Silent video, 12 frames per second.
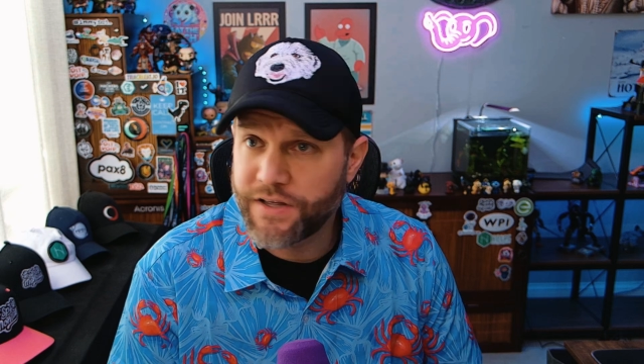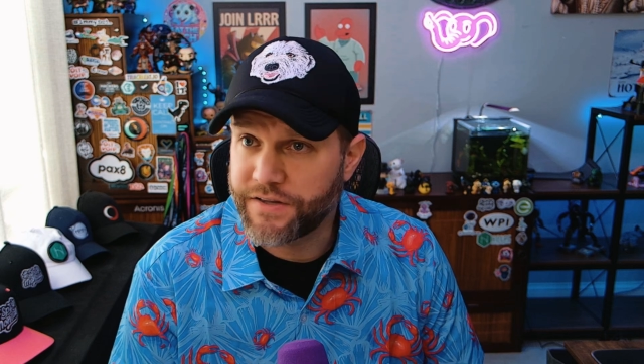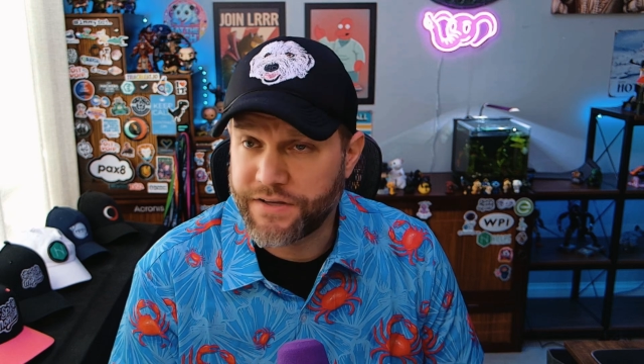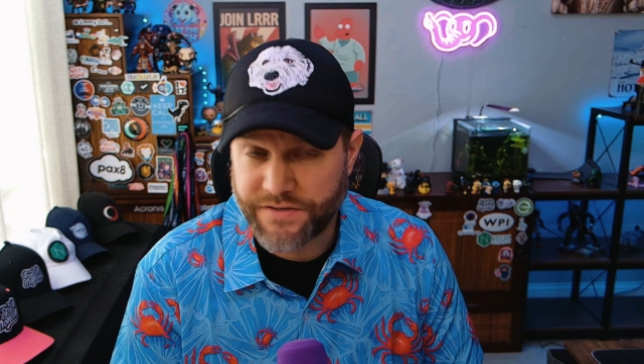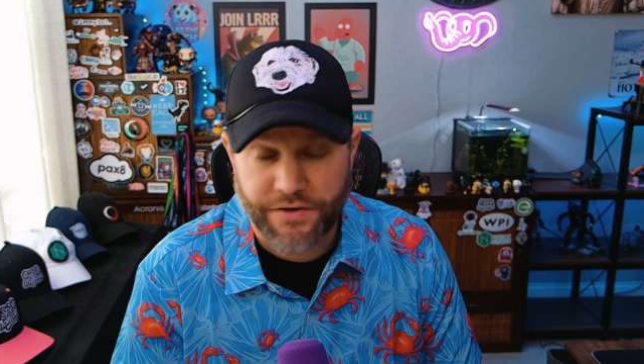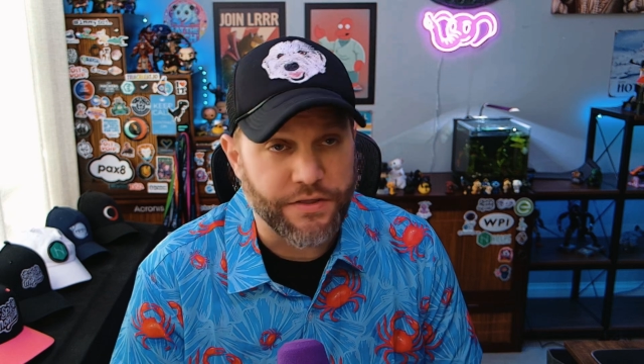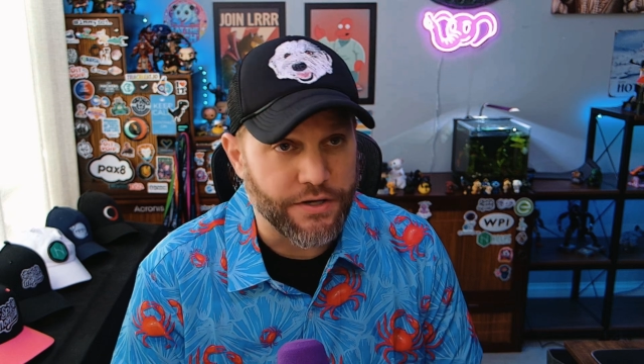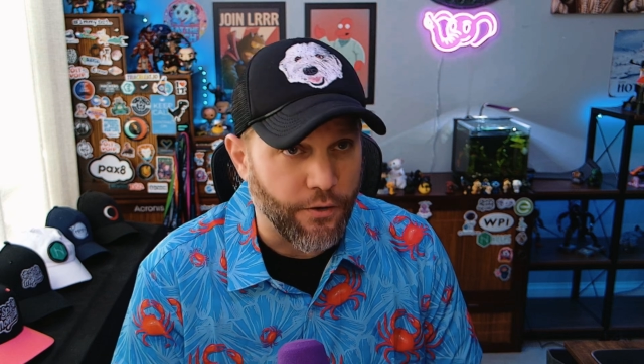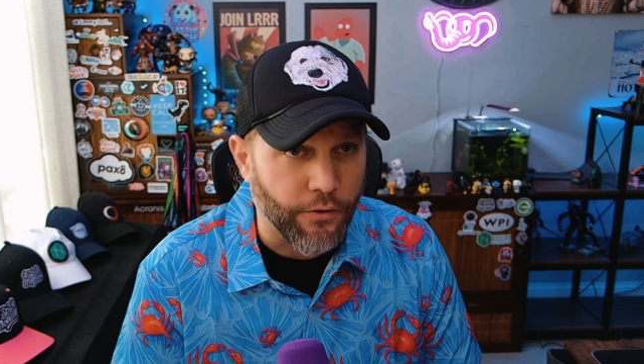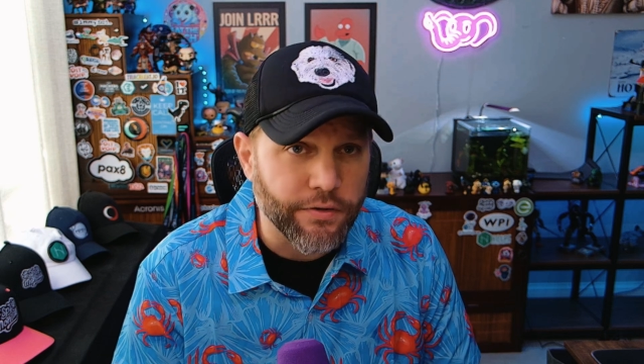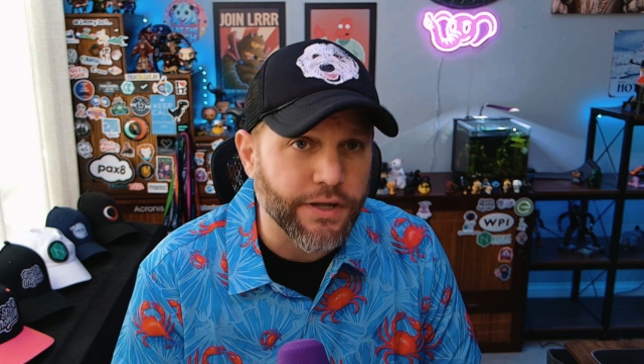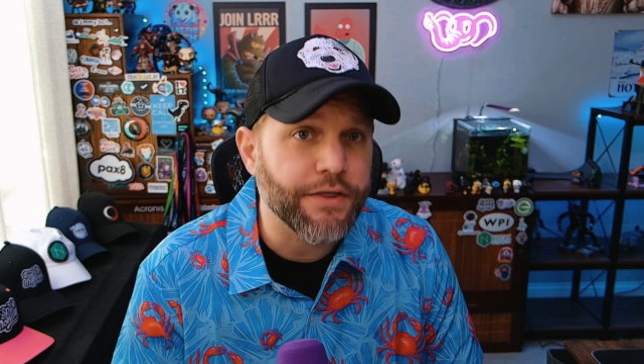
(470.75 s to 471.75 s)
These are the
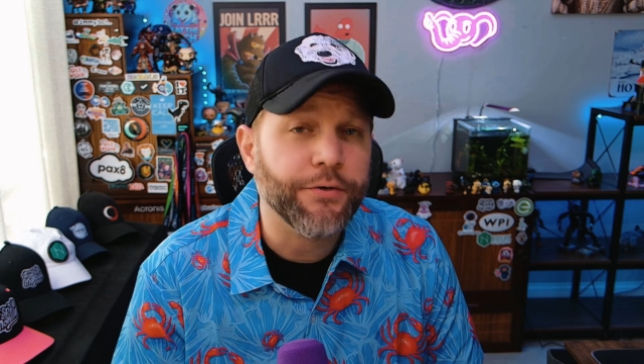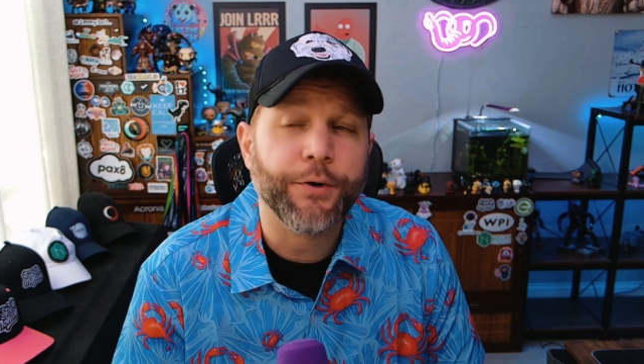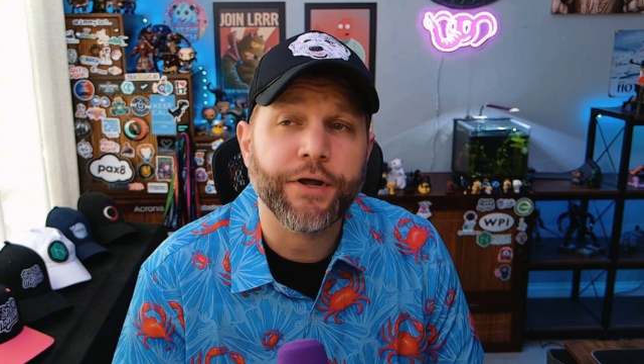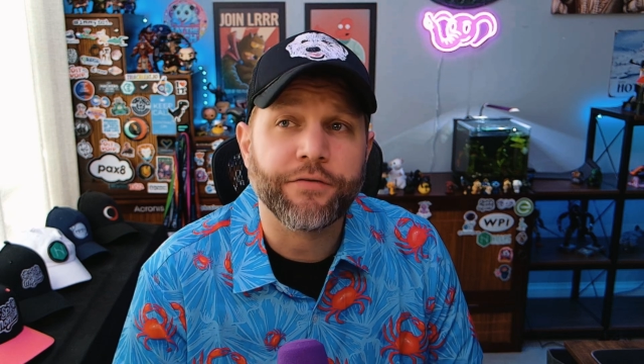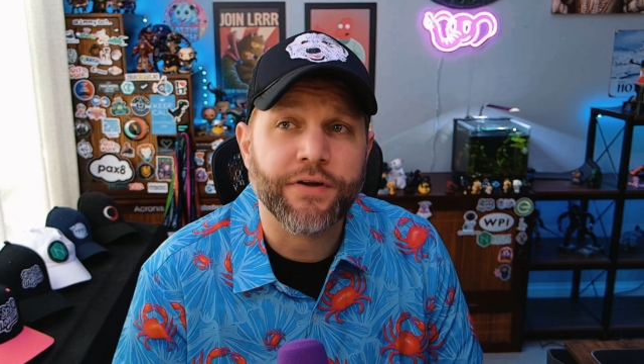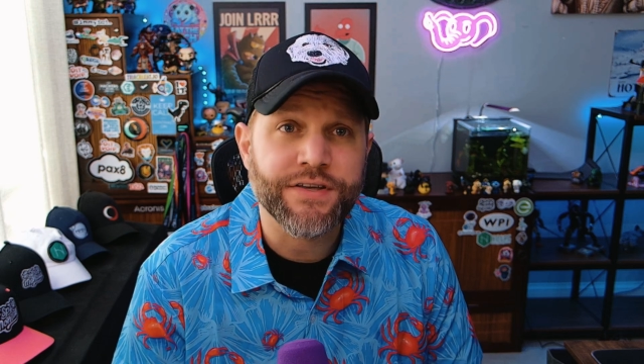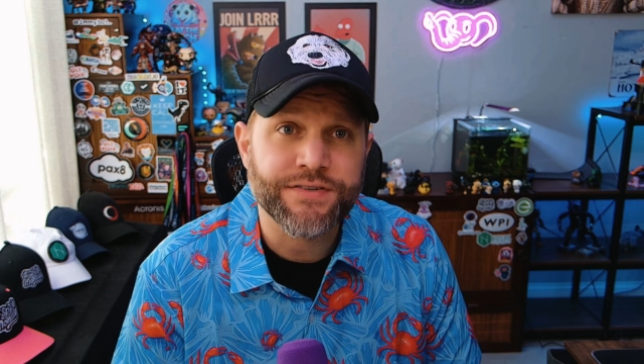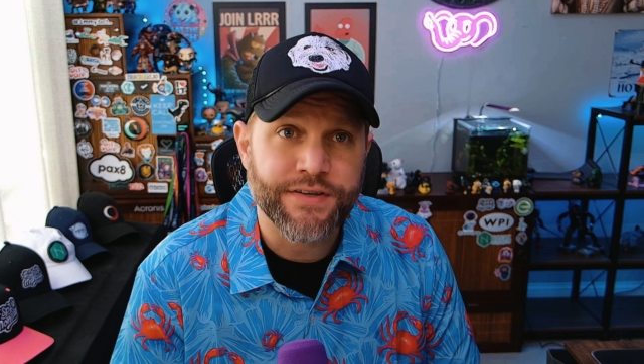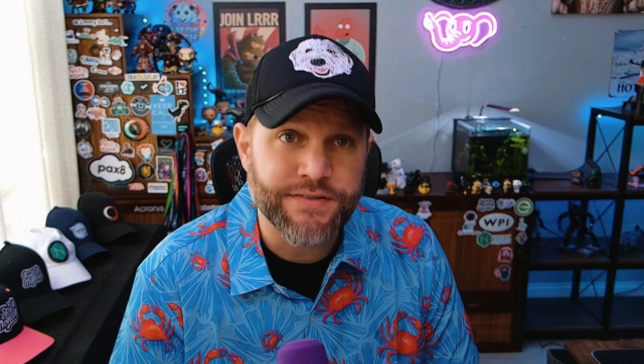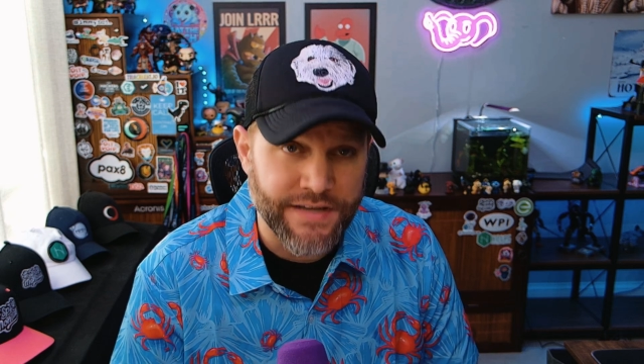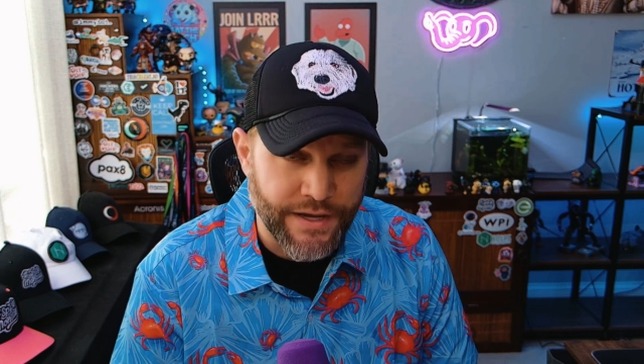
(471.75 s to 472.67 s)
only three reasons,